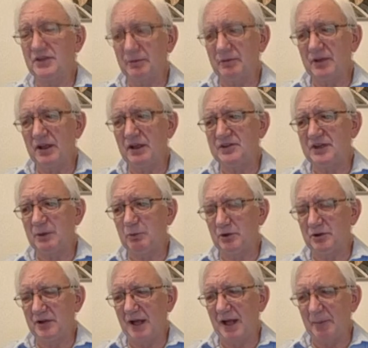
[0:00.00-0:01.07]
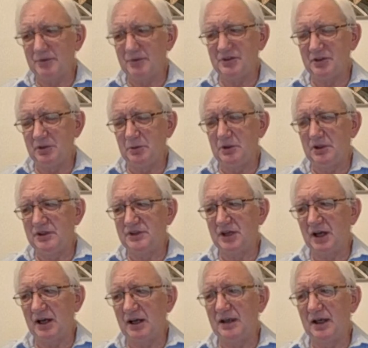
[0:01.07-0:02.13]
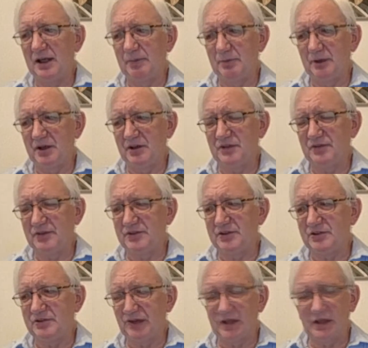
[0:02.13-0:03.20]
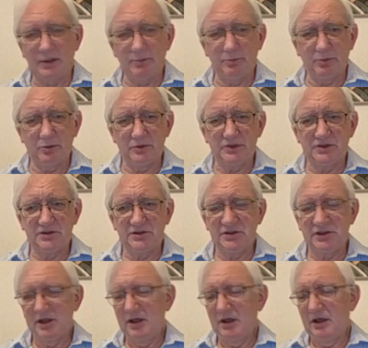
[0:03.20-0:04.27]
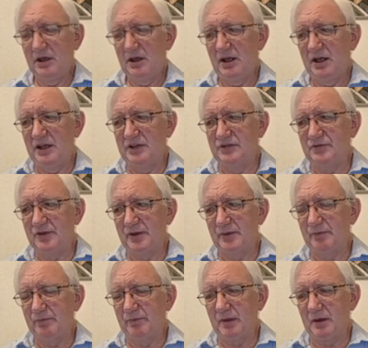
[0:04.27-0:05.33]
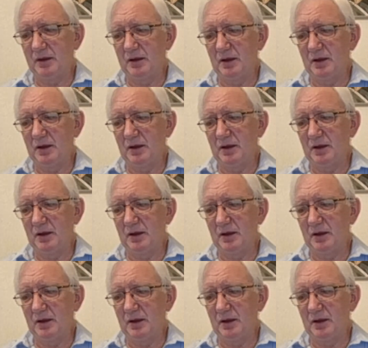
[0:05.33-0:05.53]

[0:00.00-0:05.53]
something else I want absolutely to highlight, because this is very important, is that,